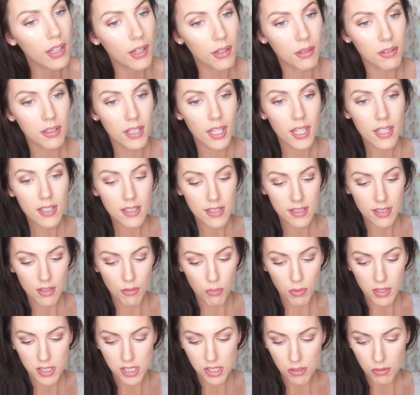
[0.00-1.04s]
Okay, so
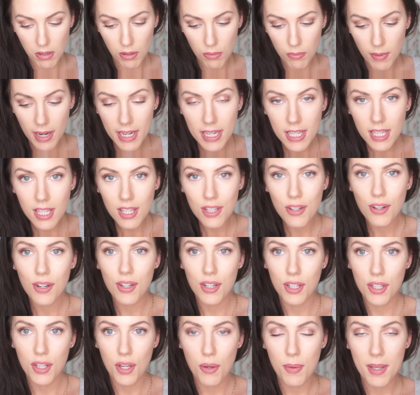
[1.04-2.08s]
once you are ready, you're
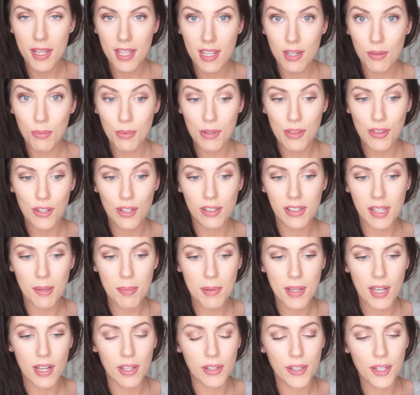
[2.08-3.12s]
gonna go in with your lip
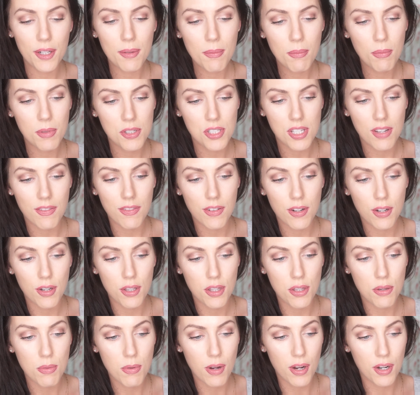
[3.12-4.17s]
color, whichever
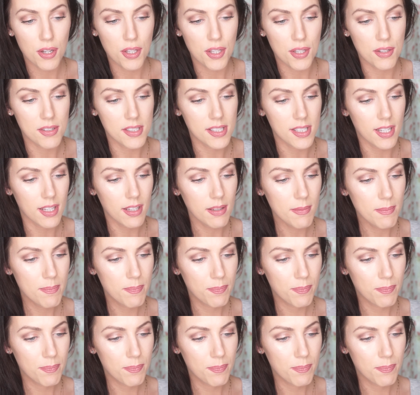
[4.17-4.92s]
you are using.